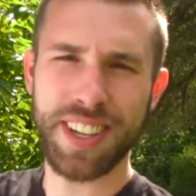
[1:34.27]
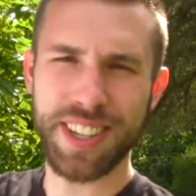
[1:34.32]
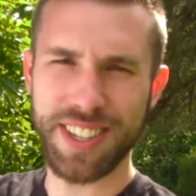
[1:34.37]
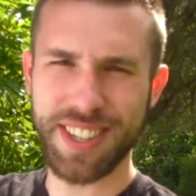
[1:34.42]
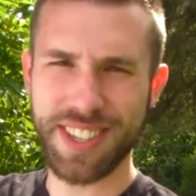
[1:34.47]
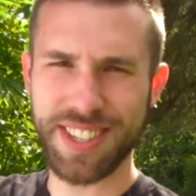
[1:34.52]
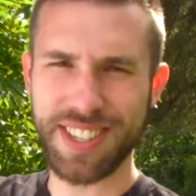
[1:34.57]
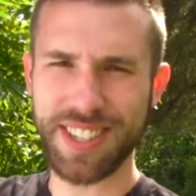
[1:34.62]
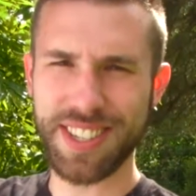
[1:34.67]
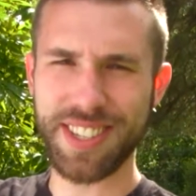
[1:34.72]

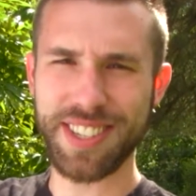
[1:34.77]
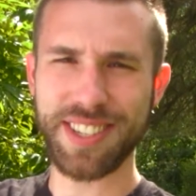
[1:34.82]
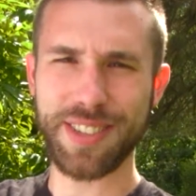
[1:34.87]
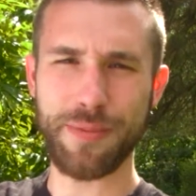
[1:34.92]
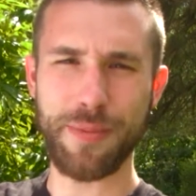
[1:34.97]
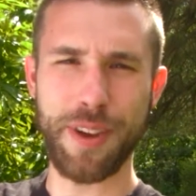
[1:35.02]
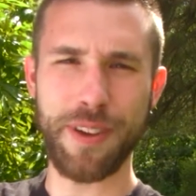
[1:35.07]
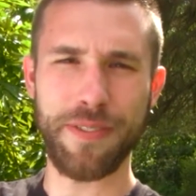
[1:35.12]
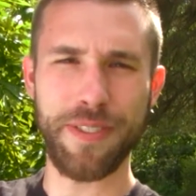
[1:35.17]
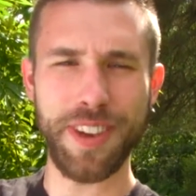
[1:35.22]
This is
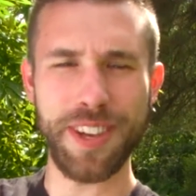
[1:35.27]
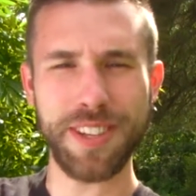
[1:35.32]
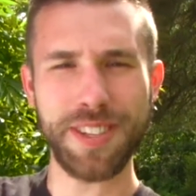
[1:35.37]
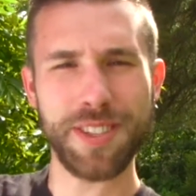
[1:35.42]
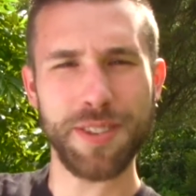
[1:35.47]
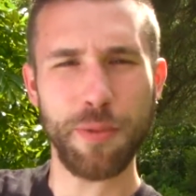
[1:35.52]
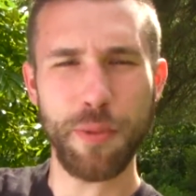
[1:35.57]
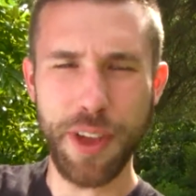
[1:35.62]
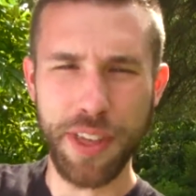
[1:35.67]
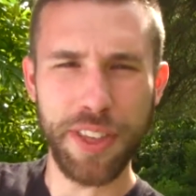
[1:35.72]
my
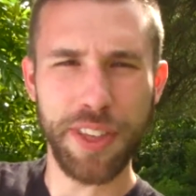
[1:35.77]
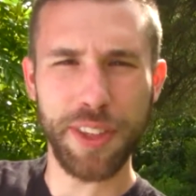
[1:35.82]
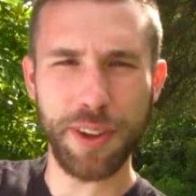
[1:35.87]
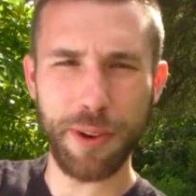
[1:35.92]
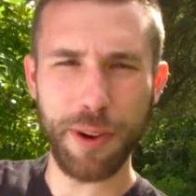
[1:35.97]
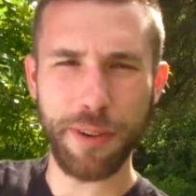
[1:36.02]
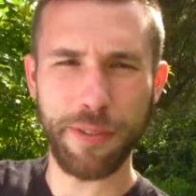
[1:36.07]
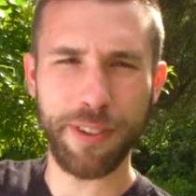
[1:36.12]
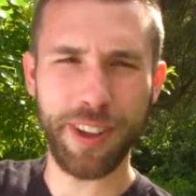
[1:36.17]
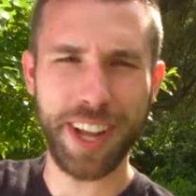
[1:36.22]
face with the
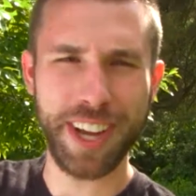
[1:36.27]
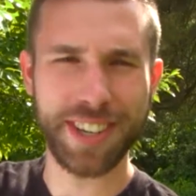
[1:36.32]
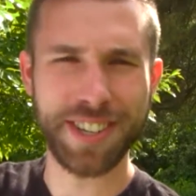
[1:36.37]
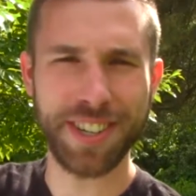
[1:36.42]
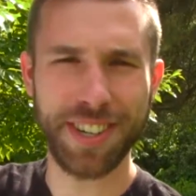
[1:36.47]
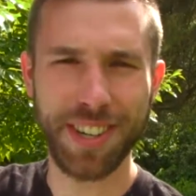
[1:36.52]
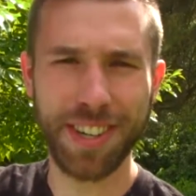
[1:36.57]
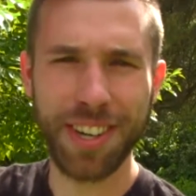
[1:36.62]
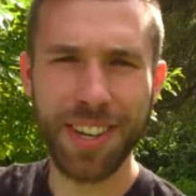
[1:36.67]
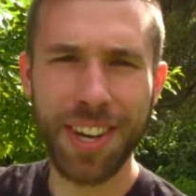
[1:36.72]

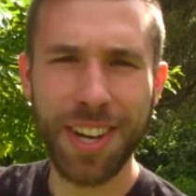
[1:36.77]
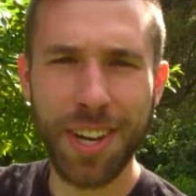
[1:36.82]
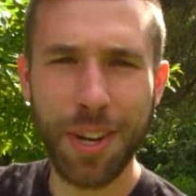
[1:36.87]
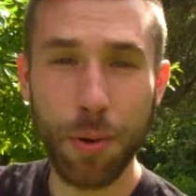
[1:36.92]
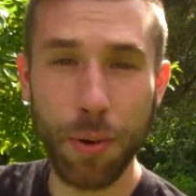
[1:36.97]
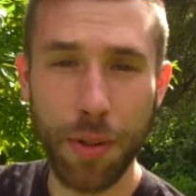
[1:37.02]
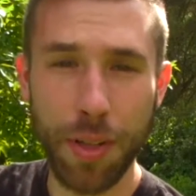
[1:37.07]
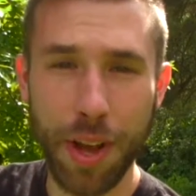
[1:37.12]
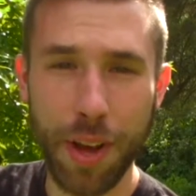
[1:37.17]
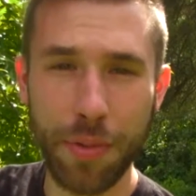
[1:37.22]
reflector.
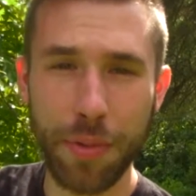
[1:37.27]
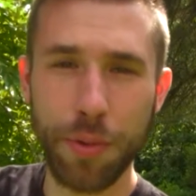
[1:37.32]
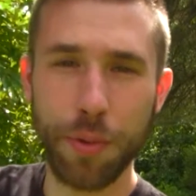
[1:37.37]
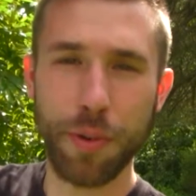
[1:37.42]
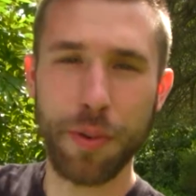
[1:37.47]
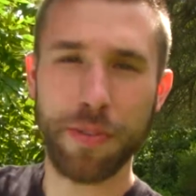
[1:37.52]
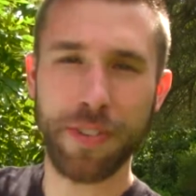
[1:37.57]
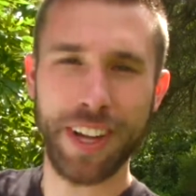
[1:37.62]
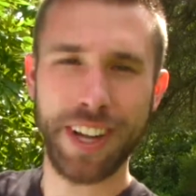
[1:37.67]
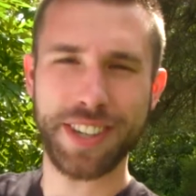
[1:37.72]
Without the
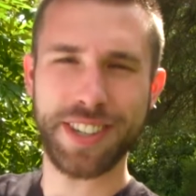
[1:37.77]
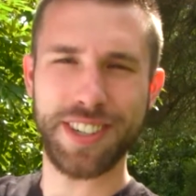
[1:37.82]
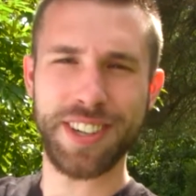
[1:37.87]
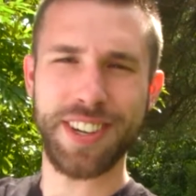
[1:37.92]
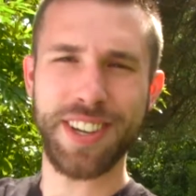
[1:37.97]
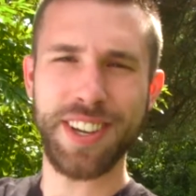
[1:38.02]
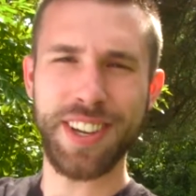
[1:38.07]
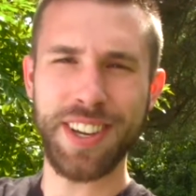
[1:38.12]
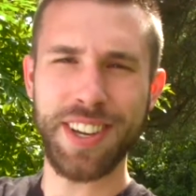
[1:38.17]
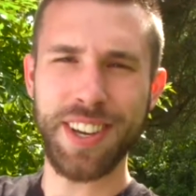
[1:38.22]

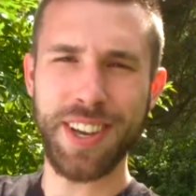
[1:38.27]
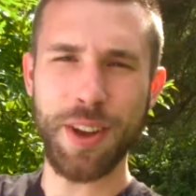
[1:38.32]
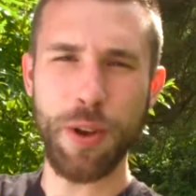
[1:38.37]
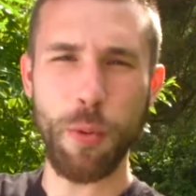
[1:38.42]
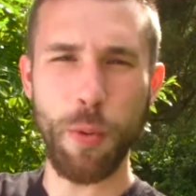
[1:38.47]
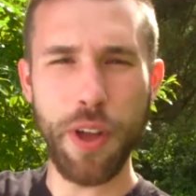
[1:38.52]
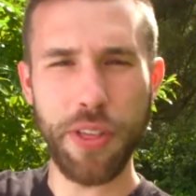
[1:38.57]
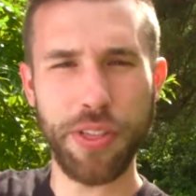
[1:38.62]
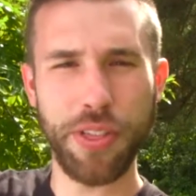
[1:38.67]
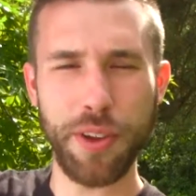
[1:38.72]
reflector,
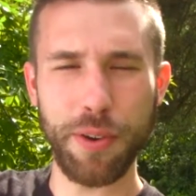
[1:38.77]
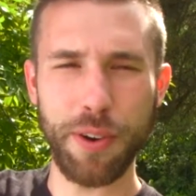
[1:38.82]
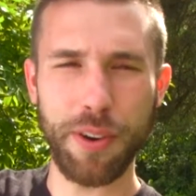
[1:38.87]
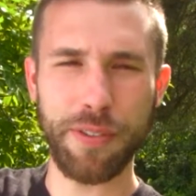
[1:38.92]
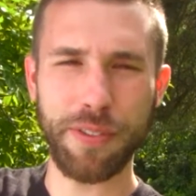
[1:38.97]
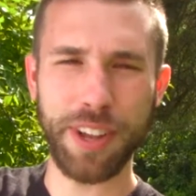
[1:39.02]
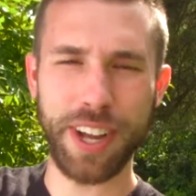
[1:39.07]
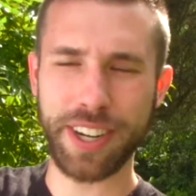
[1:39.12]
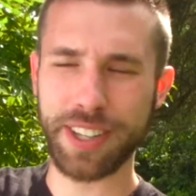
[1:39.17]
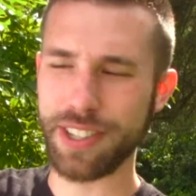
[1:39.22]
with the
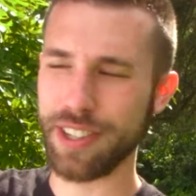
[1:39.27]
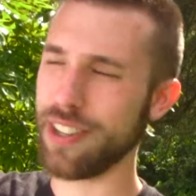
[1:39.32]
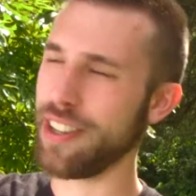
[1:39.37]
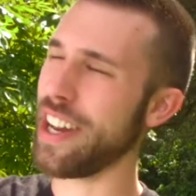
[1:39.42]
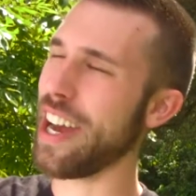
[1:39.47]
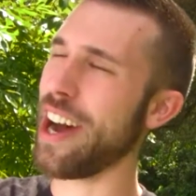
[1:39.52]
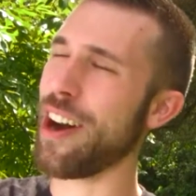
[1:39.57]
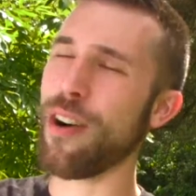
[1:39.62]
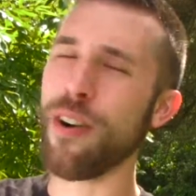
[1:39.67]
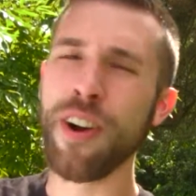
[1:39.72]
reflector.
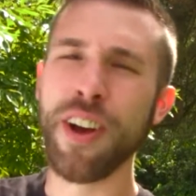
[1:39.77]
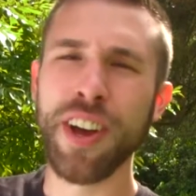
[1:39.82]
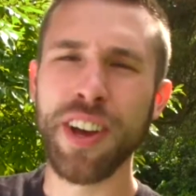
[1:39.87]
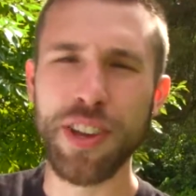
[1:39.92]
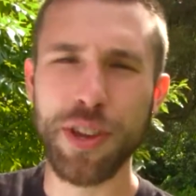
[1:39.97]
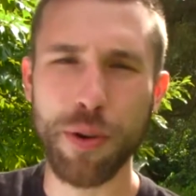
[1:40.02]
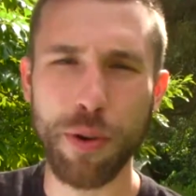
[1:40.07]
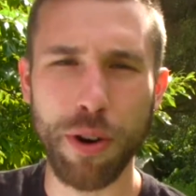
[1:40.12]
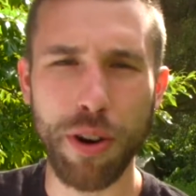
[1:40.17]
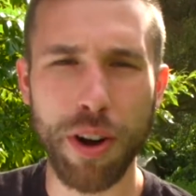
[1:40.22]
Now,
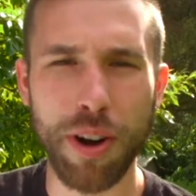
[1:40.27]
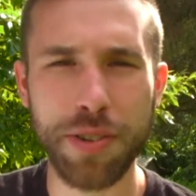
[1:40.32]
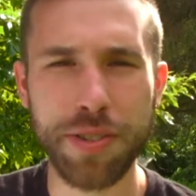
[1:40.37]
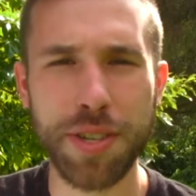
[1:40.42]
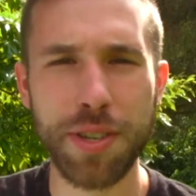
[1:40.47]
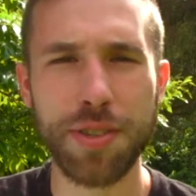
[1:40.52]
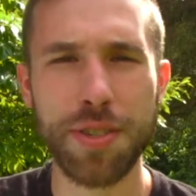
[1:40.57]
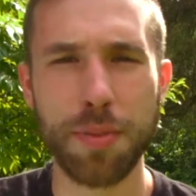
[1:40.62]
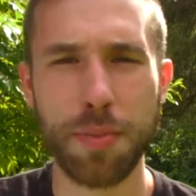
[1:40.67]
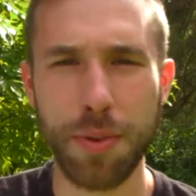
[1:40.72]
you are
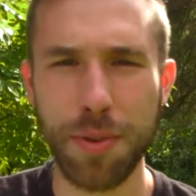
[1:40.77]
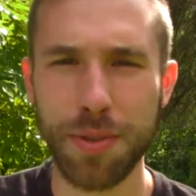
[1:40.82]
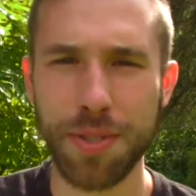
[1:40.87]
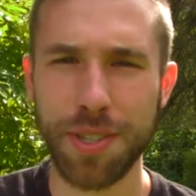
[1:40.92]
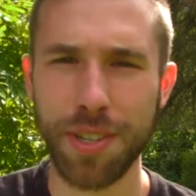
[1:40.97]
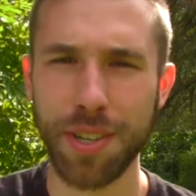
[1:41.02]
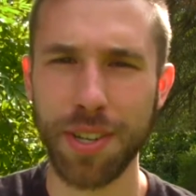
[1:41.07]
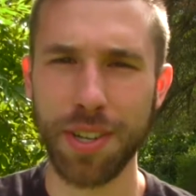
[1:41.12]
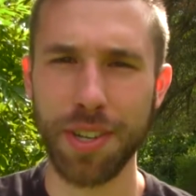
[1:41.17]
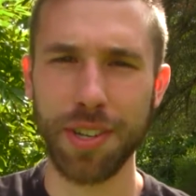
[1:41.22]
also supposed
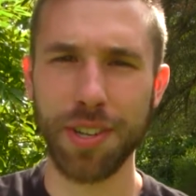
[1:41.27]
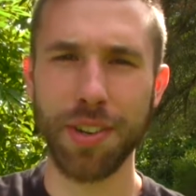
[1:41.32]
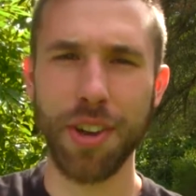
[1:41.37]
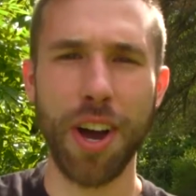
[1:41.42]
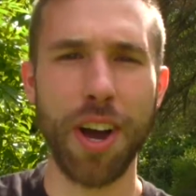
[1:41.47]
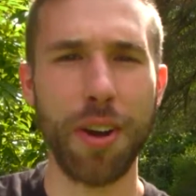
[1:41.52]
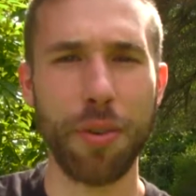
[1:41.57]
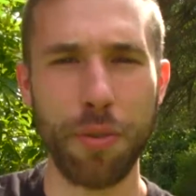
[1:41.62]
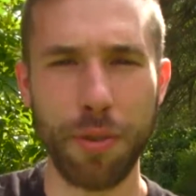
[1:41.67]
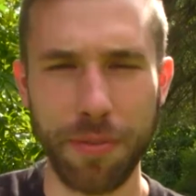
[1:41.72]
to
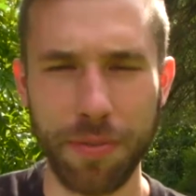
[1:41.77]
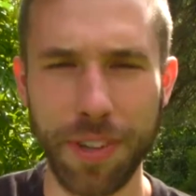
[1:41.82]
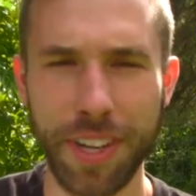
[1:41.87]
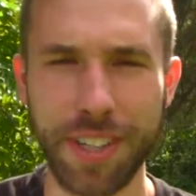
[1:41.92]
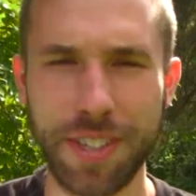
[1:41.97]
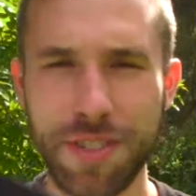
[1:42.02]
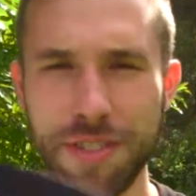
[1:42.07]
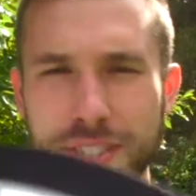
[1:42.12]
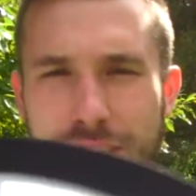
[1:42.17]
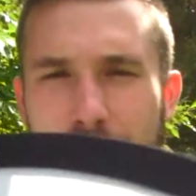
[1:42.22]
not
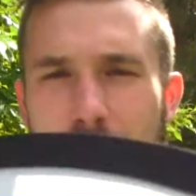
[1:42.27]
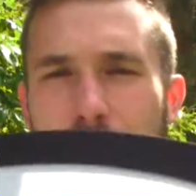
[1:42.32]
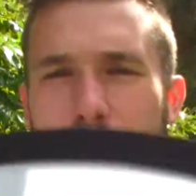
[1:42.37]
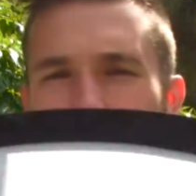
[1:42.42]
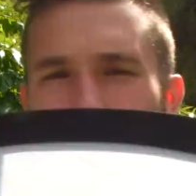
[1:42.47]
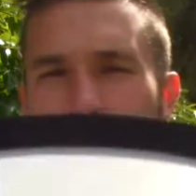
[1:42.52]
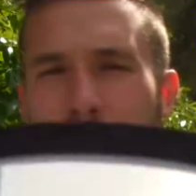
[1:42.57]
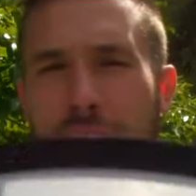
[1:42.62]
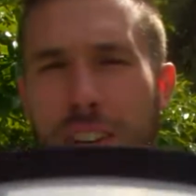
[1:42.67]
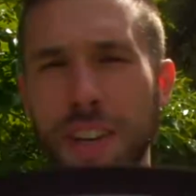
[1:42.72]
reflect
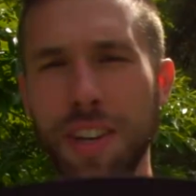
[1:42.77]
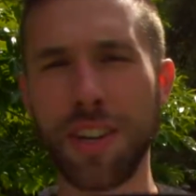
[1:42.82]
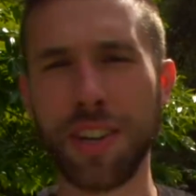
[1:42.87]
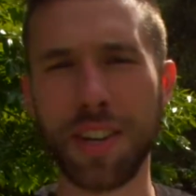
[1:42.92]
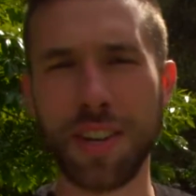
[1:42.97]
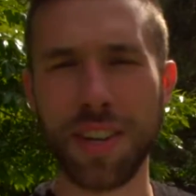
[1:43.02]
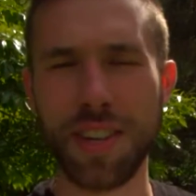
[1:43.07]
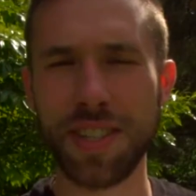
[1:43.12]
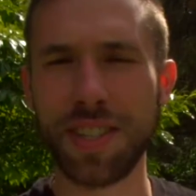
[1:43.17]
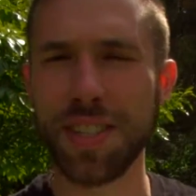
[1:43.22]
yourself
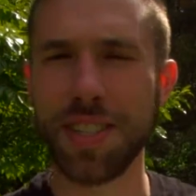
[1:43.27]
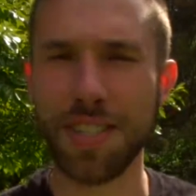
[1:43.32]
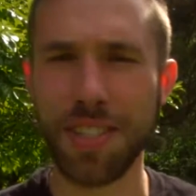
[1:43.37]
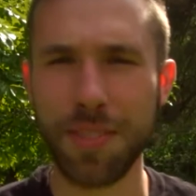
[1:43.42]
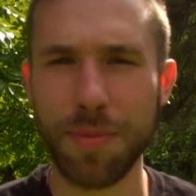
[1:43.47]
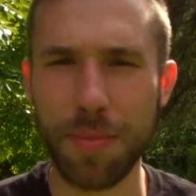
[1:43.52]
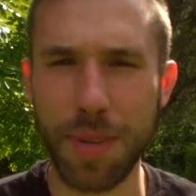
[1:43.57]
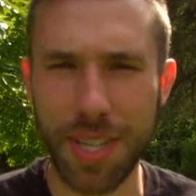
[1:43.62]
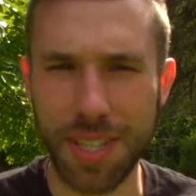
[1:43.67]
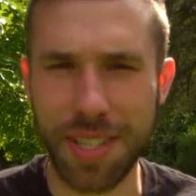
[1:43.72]
because it
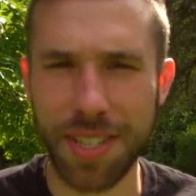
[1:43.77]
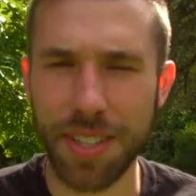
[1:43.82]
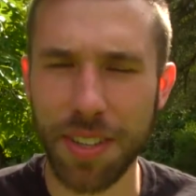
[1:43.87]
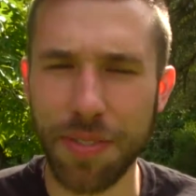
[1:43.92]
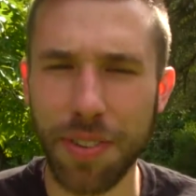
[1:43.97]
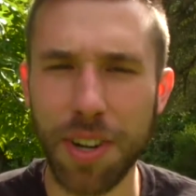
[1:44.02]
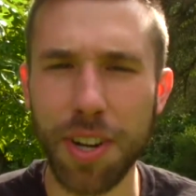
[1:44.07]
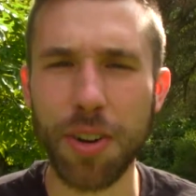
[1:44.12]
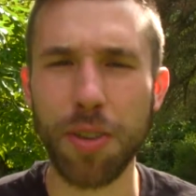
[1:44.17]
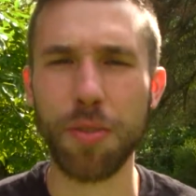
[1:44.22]
makes it
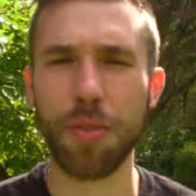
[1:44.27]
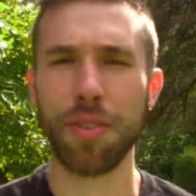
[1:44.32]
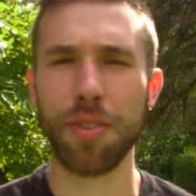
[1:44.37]
difficult.